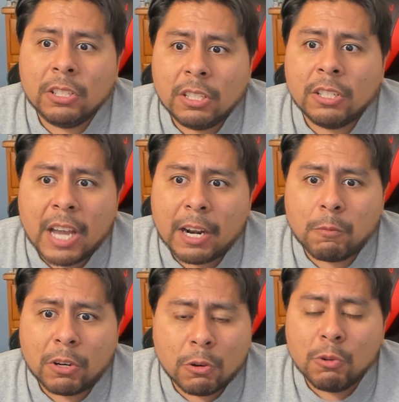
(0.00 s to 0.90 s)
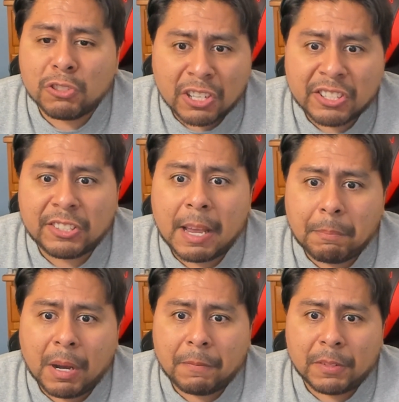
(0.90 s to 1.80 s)
You got to wonder who's going to
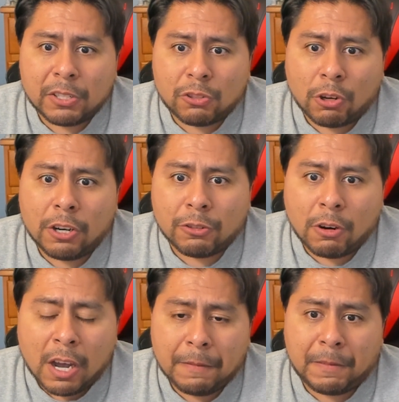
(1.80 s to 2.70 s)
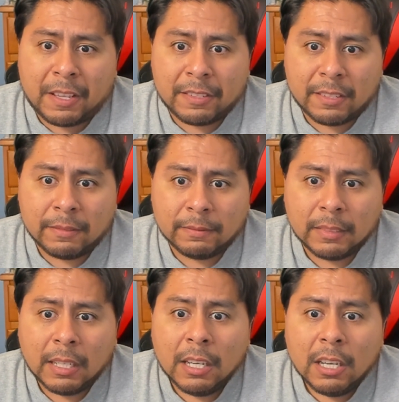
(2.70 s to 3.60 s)
step up for this Charger offense.
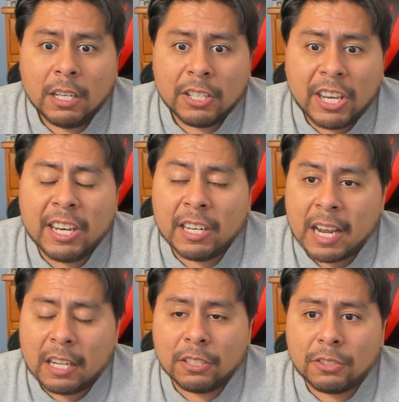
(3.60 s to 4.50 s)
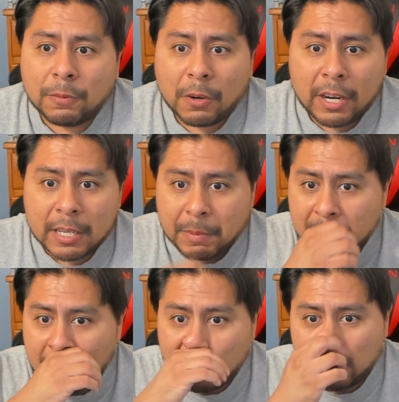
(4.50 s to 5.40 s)
Keenan Allen so far has been
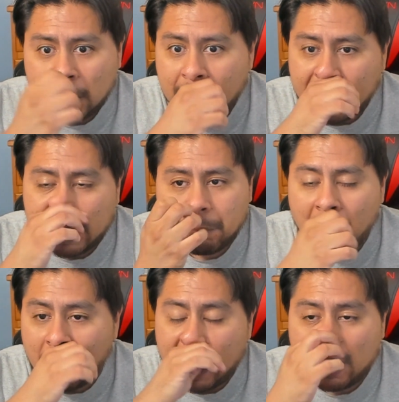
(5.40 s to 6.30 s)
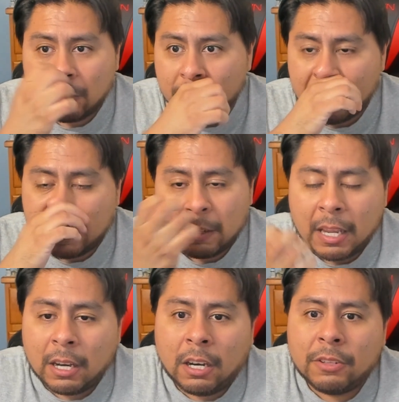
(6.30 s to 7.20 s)
the only guy, and other
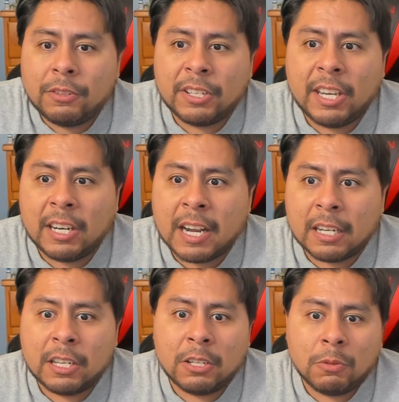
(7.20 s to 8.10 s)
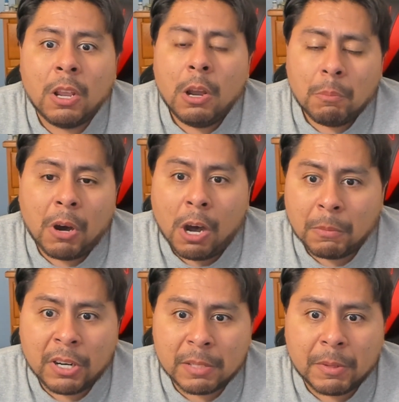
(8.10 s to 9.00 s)
than Keenan Allen,
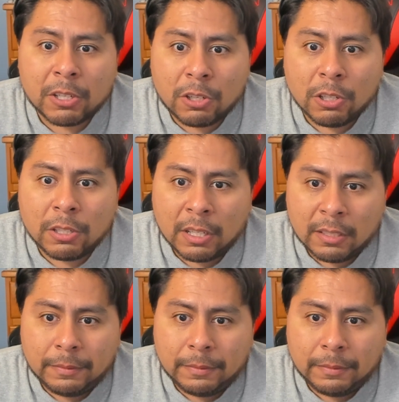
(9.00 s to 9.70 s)
Palmer has been a good